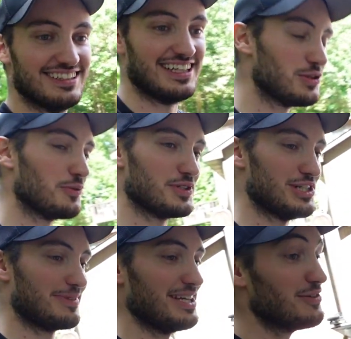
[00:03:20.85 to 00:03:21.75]
each one was
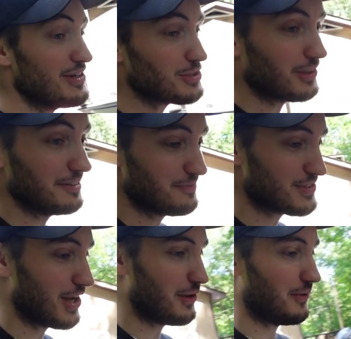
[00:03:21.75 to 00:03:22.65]
shipped individually.
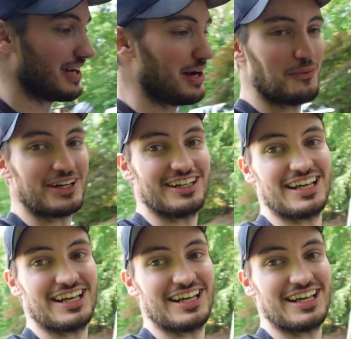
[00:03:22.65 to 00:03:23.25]
So I got one at a